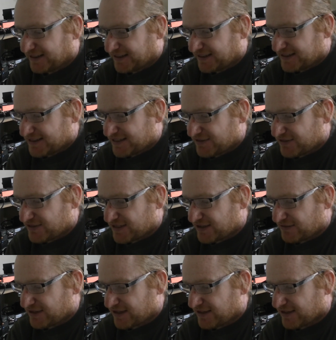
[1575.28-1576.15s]
See if there's
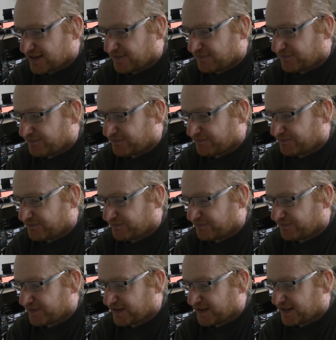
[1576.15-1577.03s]
anyone out
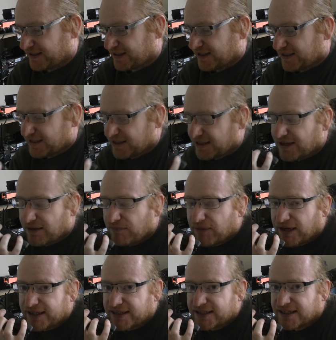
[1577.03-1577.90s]
there.
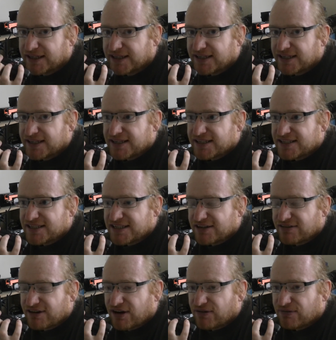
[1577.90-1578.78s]
Mike
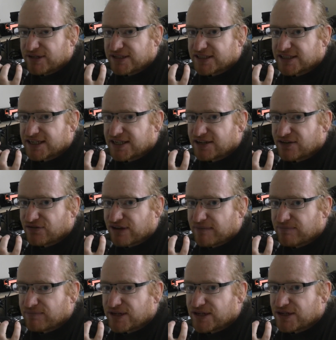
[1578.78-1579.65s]
0 Whiskey
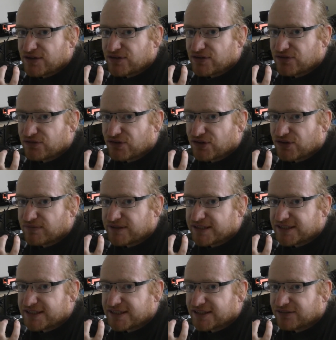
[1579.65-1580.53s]
November uniform,
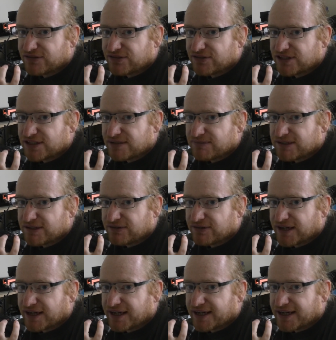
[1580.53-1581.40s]
listening through
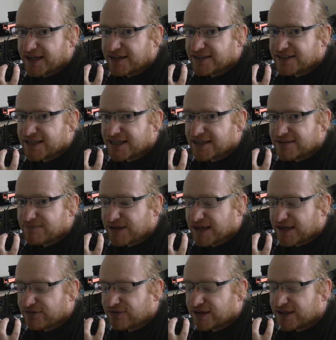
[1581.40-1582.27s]
GB3IR, standing
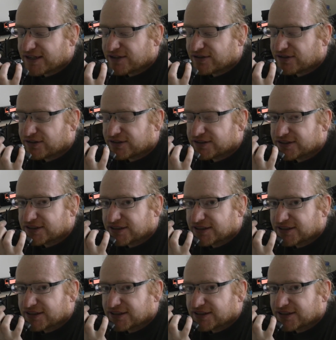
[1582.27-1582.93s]
by for any calls.